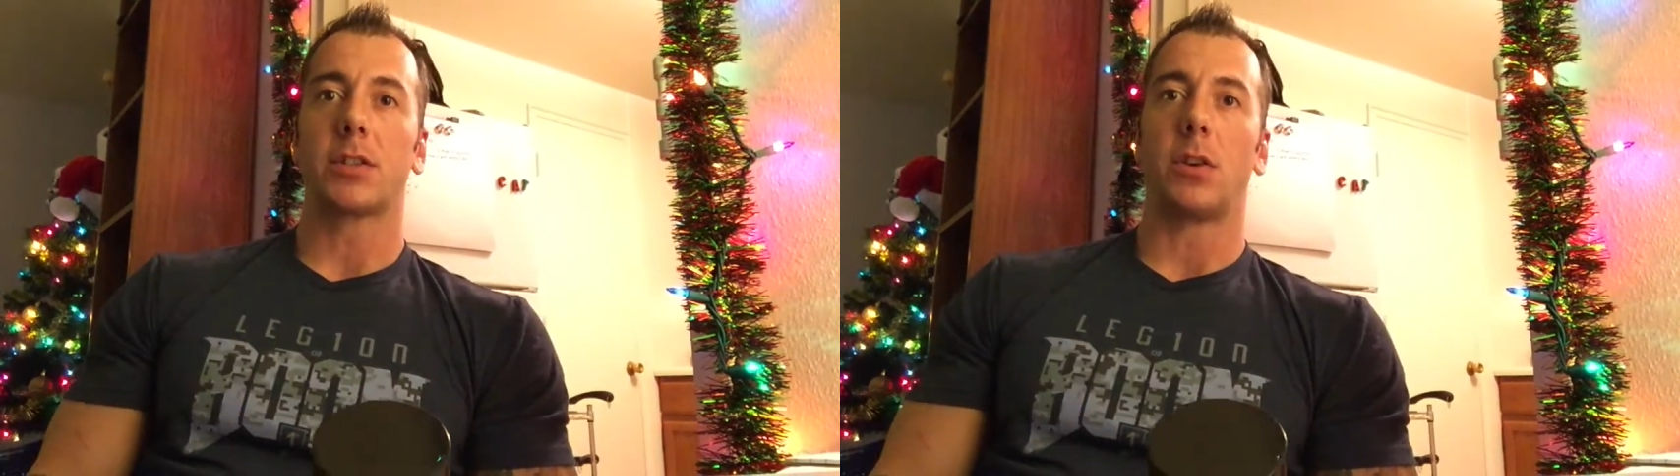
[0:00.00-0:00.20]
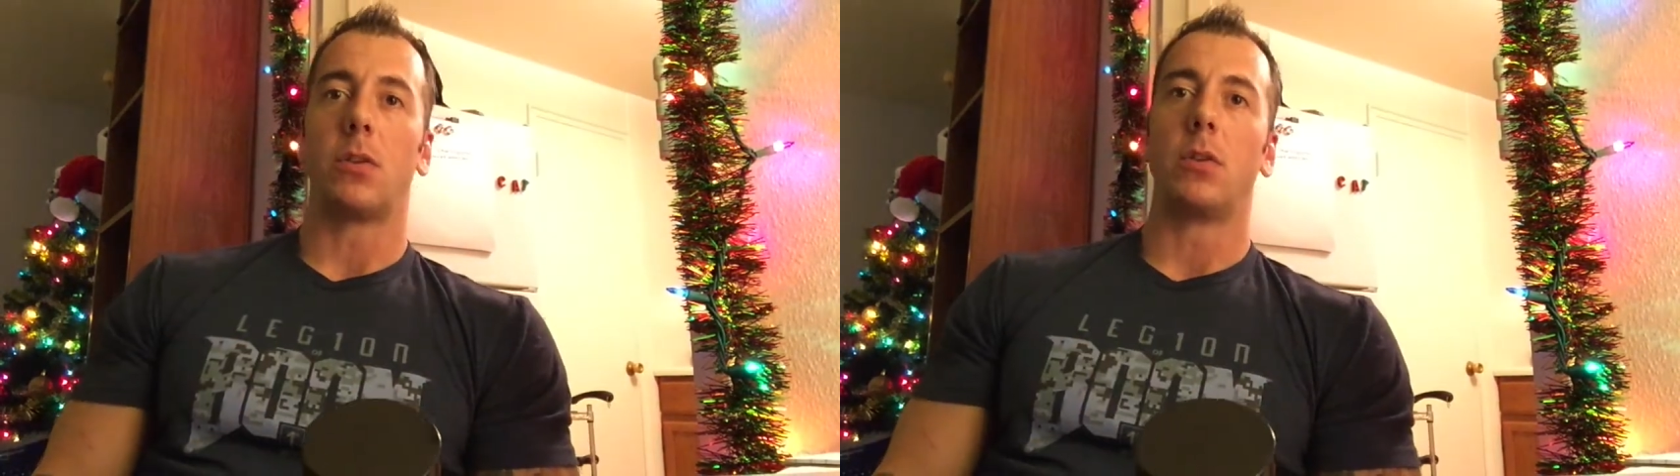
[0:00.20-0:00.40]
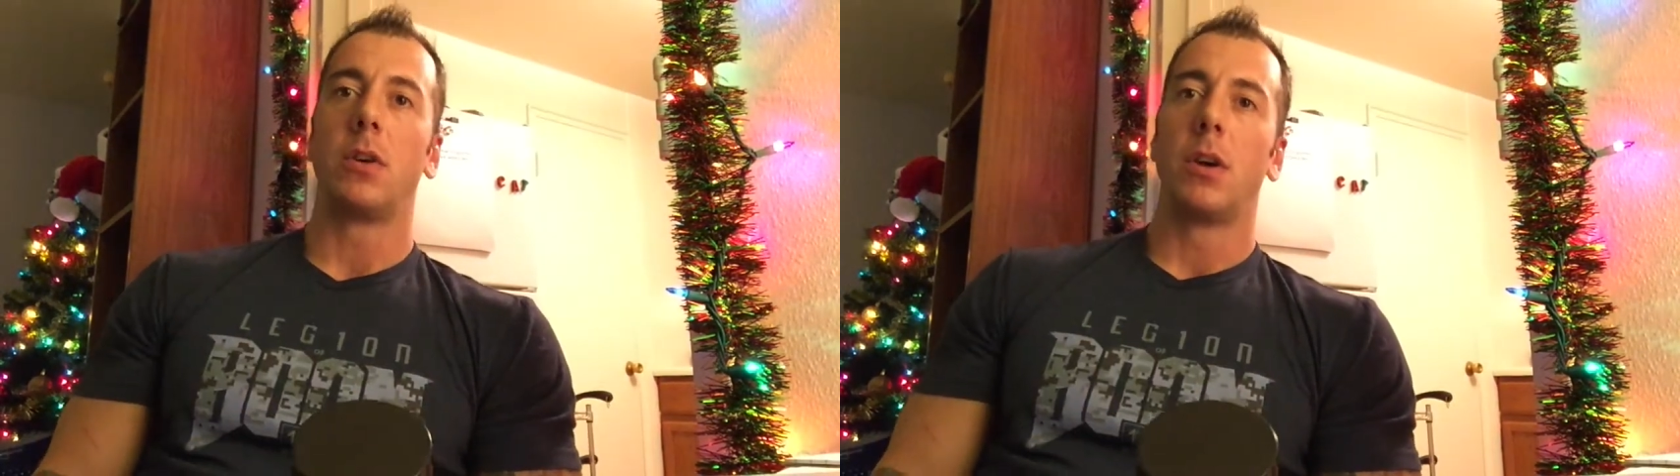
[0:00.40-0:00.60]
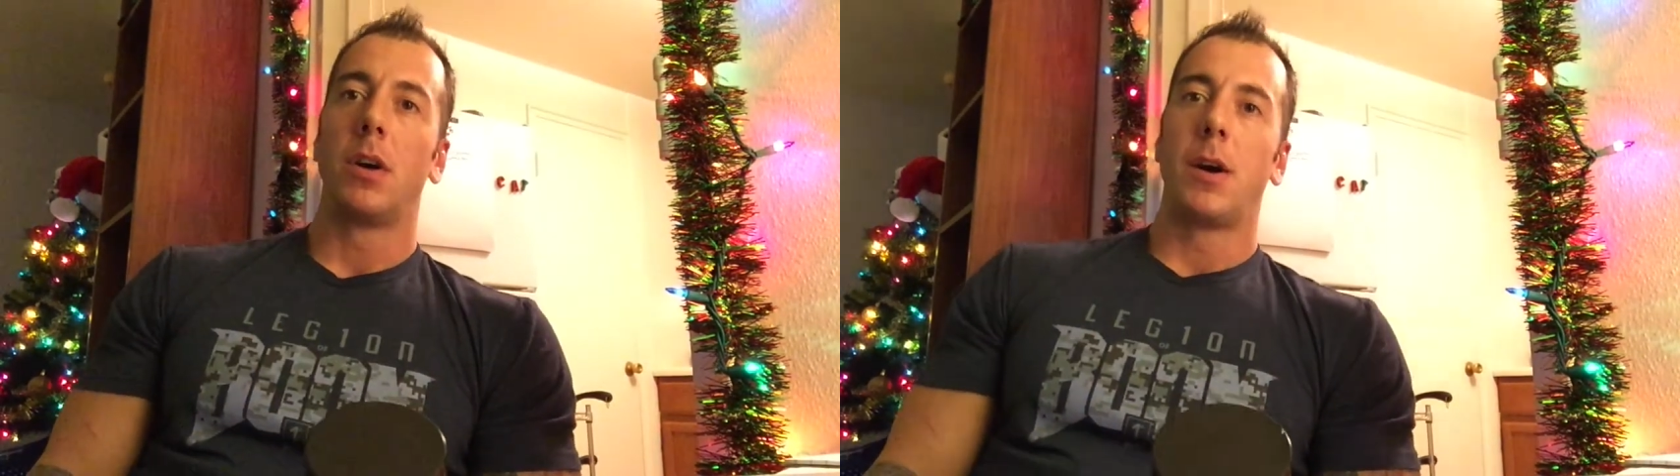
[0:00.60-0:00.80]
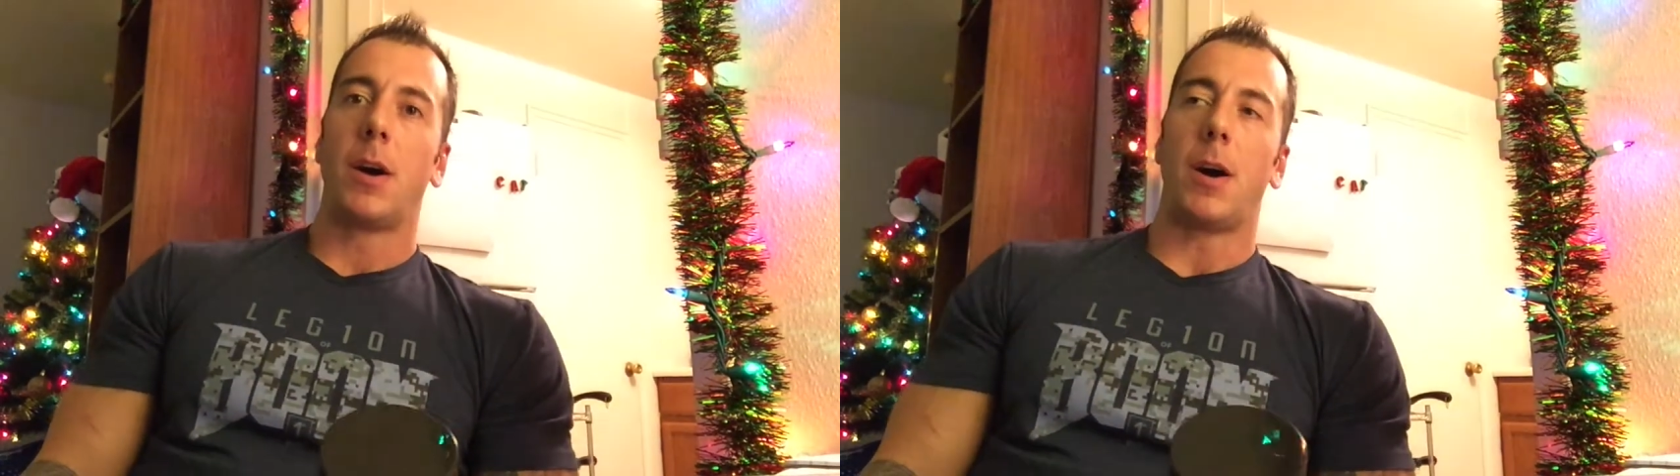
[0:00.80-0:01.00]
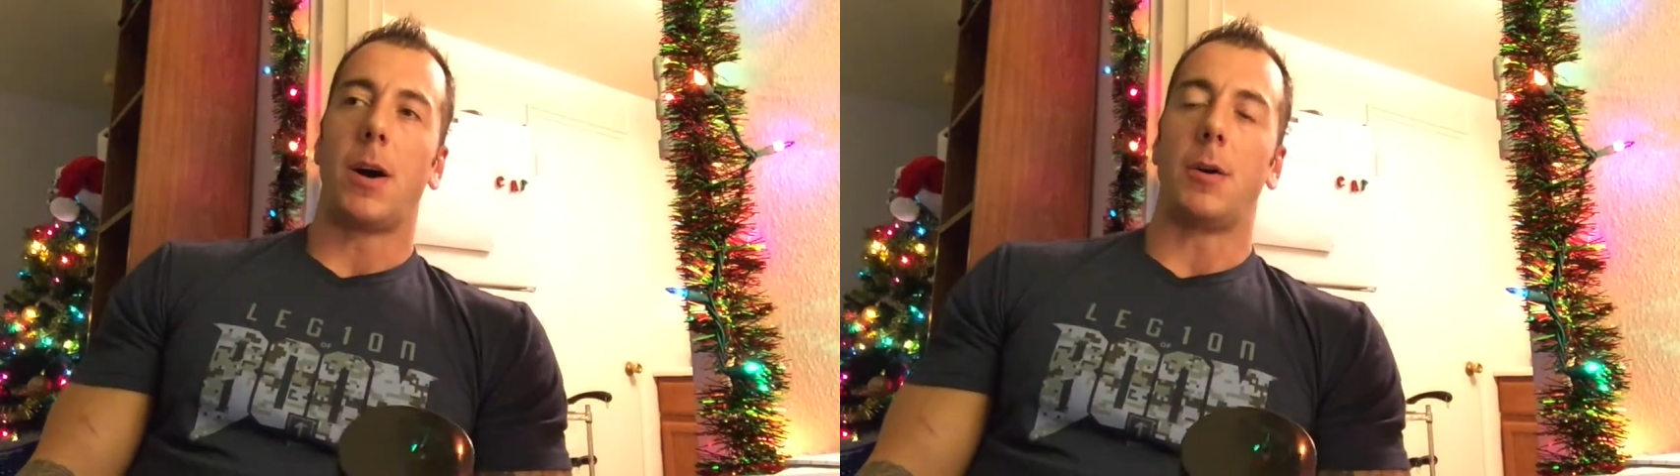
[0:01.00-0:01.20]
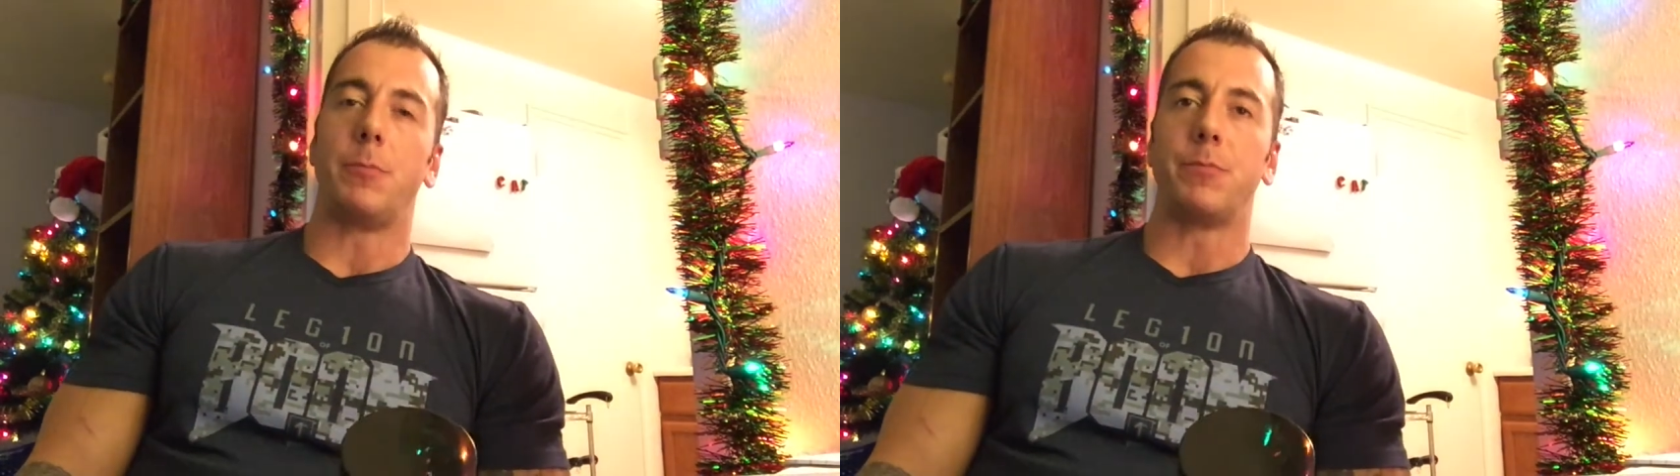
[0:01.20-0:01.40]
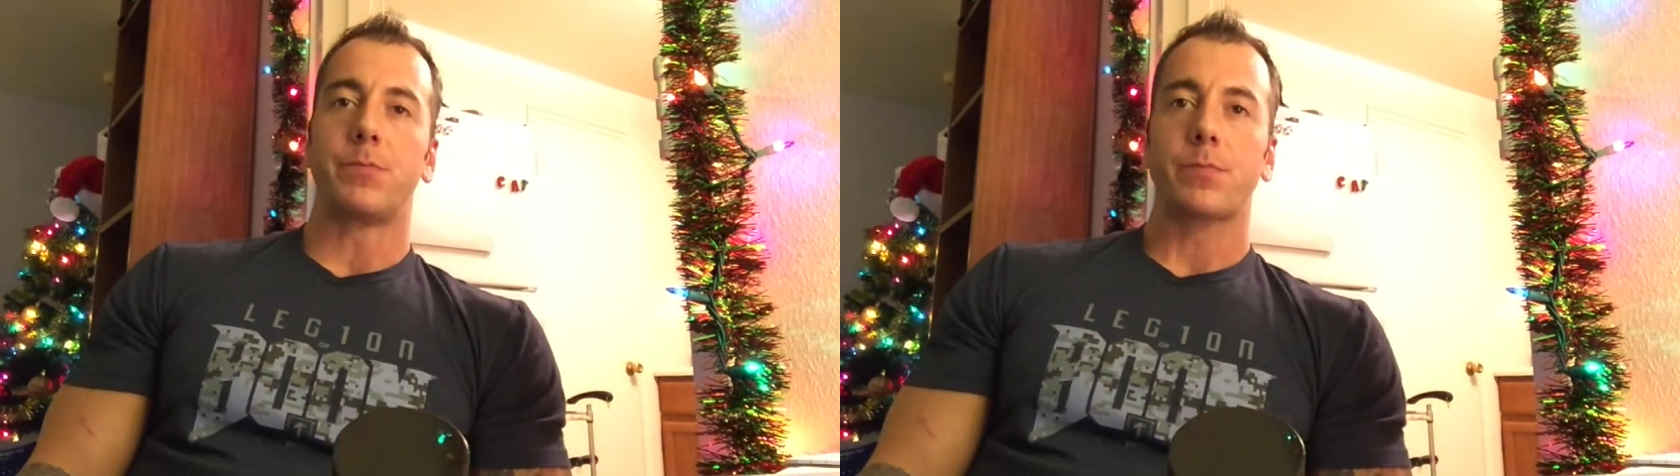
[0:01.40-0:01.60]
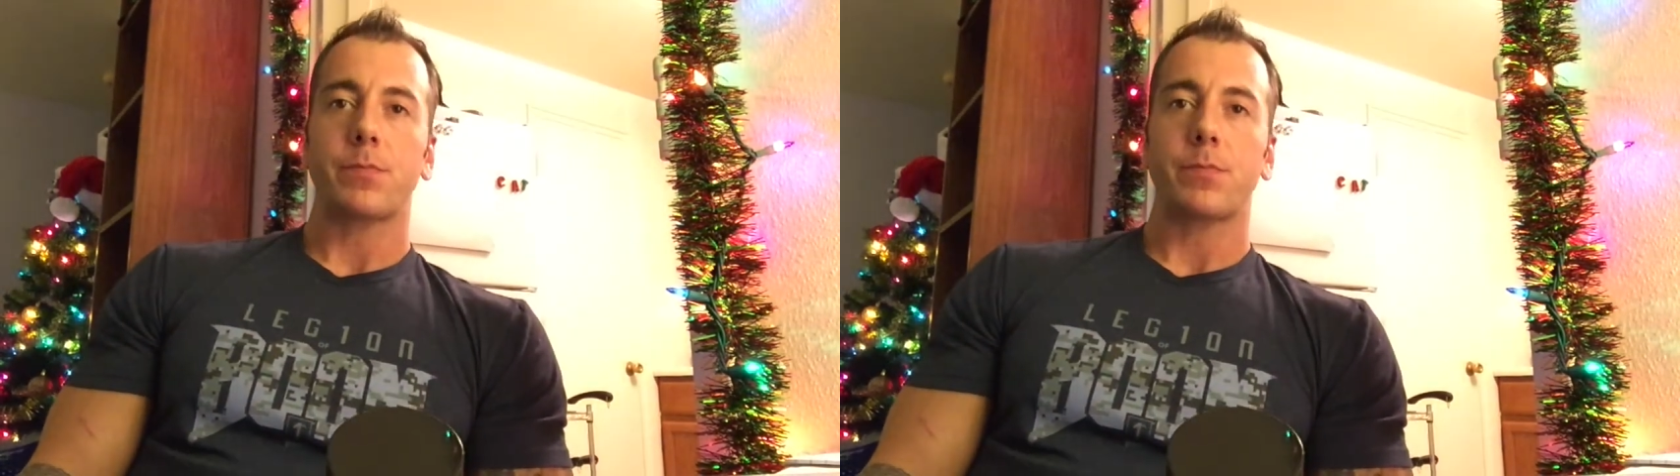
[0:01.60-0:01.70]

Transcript: So um,